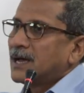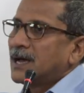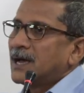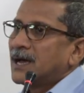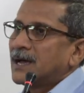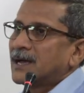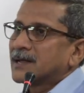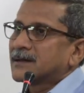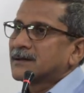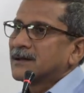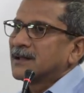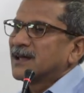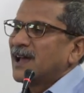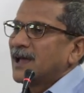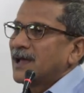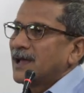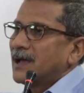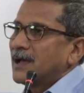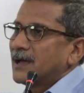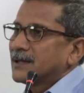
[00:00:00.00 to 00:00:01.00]

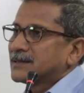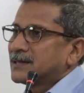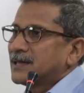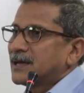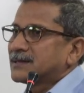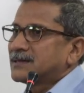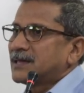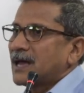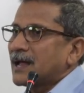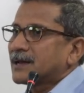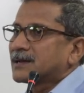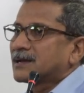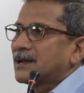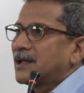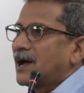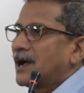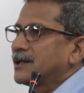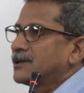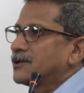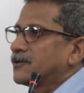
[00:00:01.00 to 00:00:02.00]
that, that
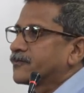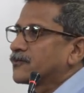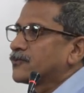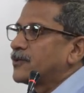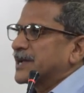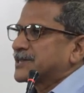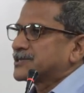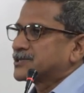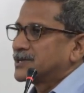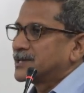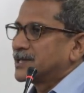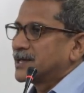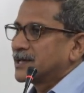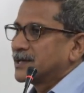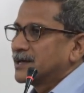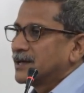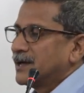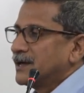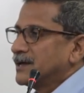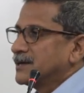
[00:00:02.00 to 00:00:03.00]
that line of
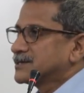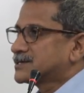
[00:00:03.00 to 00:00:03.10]
questioning